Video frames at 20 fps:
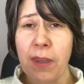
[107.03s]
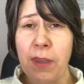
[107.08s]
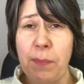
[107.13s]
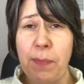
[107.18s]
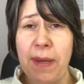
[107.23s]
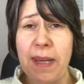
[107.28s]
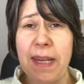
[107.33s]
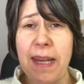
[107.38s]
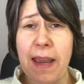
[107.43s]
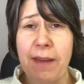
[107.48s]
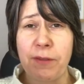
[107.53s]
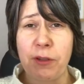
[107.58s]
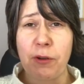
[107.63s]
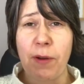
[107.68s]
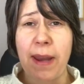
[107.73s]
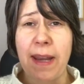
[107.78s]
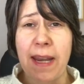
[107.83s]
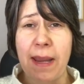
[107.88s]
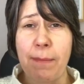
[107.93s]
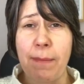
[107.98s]
the PDF
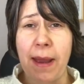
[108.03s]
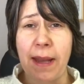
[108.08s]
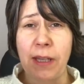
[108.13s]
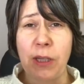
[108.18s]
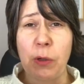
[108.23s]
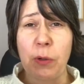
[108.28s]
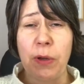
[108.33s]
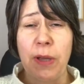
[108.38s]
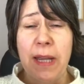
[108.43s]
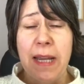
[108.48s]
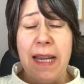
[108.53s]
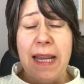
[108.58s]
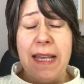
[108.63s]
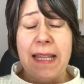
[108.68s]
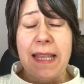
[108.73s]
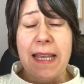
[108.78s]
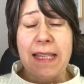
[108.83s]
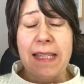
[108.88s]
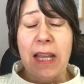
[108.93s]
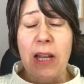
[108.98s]
training manual,
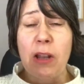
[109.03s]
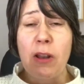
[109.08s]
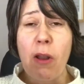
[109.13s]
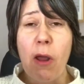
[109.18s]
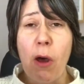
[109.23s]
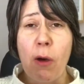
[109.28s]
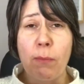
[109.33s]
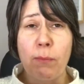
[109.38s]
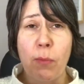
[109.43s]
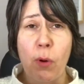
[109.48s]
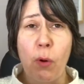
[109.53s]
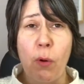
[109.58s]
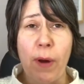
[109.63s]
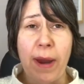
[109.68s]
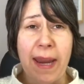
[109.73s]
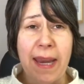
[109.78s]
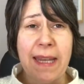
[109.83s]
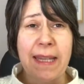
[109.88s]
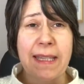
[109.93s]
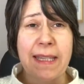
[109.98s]
there's a lot
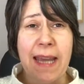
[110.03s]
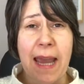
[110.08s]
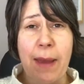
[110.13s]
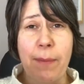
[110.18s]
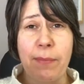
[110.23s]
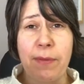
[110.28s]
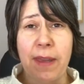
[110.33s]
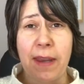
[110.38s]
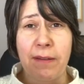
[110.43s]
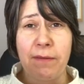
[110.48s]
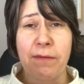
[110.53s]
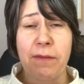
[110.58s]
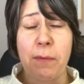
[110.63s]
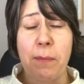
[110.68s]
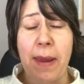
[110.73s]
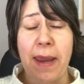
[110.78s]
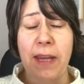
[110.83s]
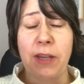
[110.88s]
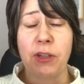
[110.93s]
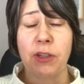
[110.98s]
more in-depth
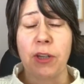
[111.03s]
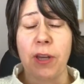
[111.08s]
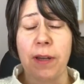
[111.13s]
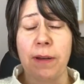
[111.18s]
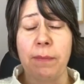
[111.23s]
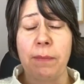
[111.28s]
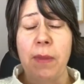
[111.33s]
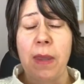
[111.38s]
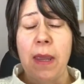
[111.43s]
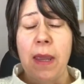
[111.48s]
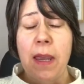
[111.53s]
information.